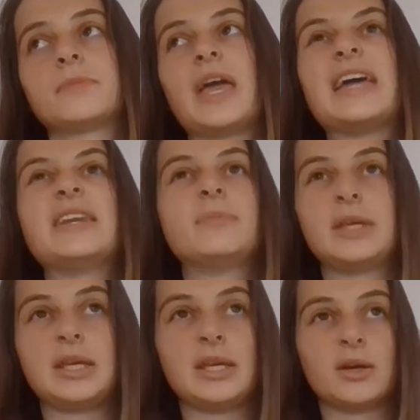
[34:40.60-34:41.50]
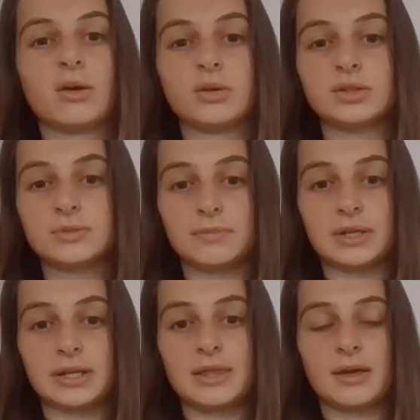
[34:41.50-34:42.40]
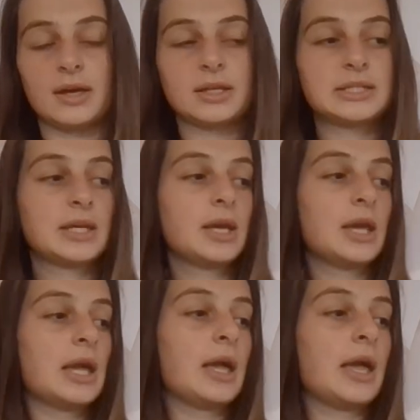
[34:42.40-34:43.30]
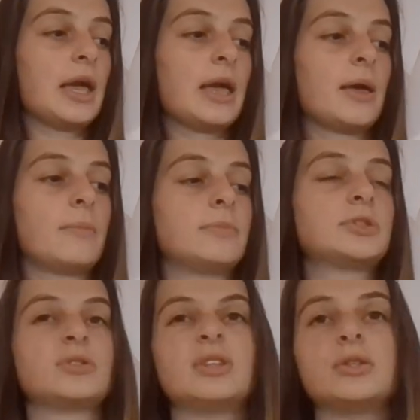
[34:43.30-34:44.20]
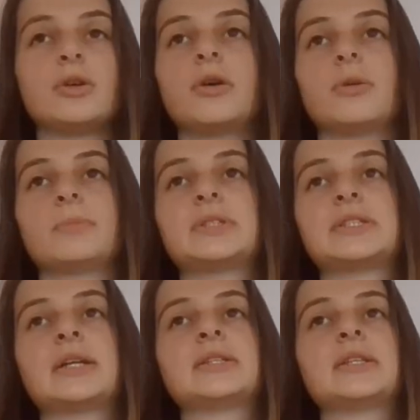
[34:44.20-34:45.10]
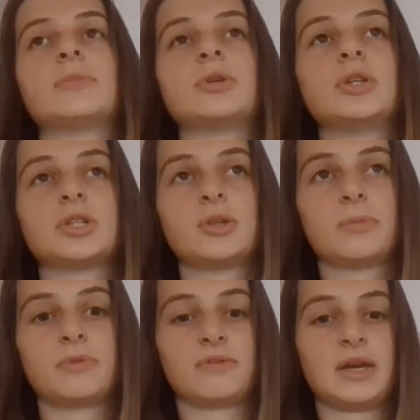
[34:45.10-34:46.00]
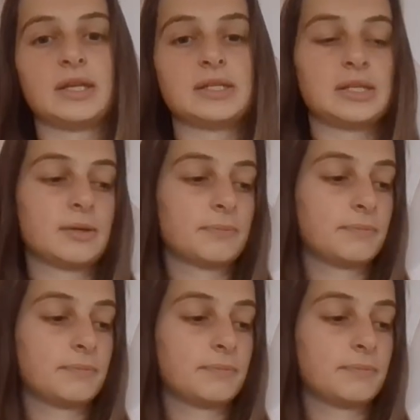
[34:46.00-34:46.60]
enemy, or something like that. So you're not on opposite sides anymore. You stop the fighting.